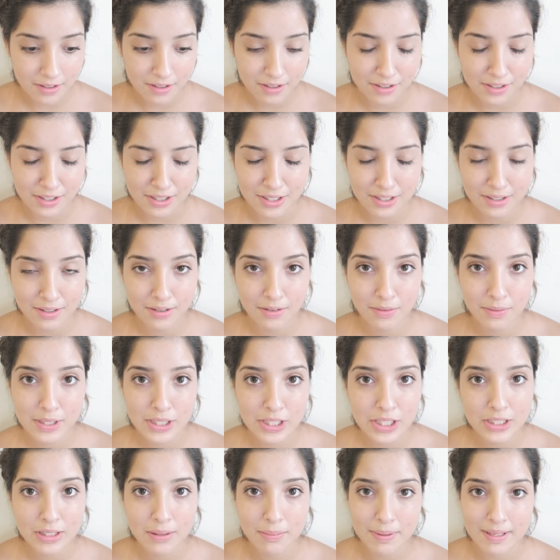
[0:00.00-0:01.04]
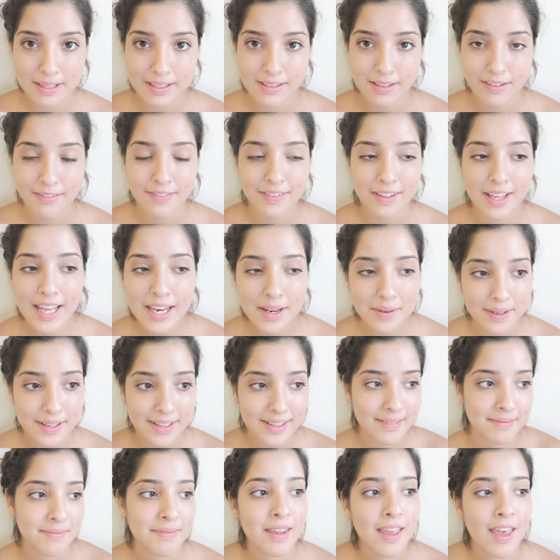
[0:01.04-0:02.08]
or we took the big stuff. Anyways,
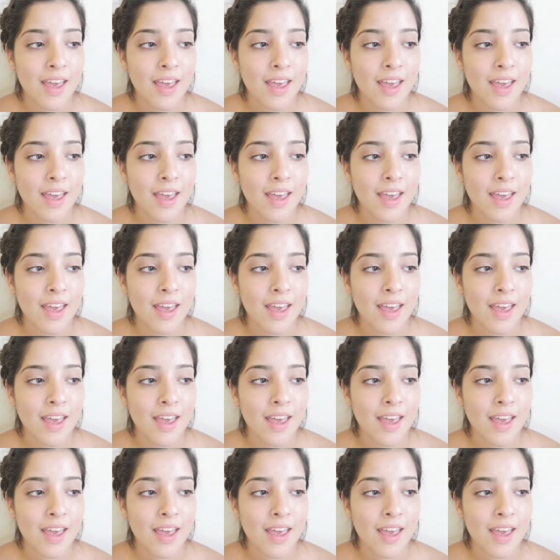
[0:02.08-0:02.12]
